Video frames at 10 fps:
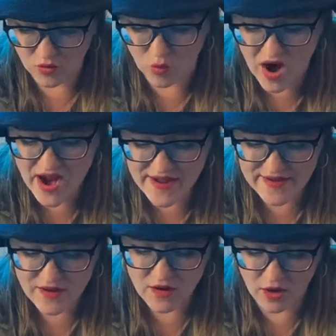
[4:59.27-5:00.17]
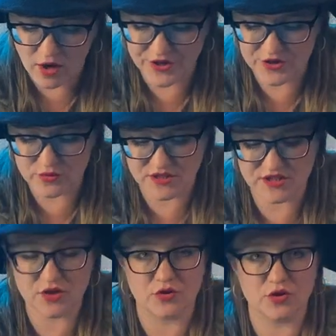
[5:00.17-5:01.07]
why are you
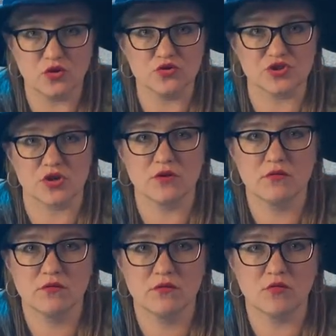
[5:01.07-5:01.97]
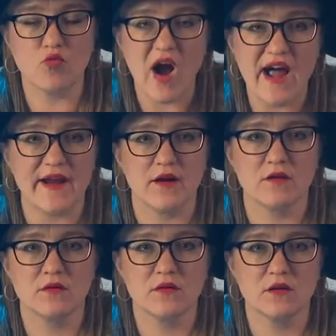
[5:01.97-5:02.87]
considered a loser? Why?
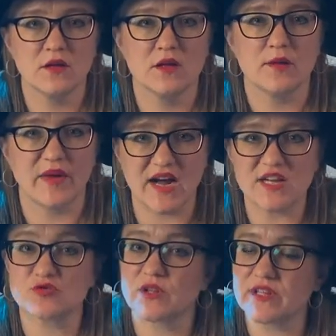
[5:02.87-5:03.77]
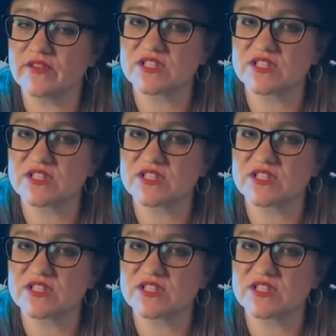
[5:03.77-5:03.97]
Because we live in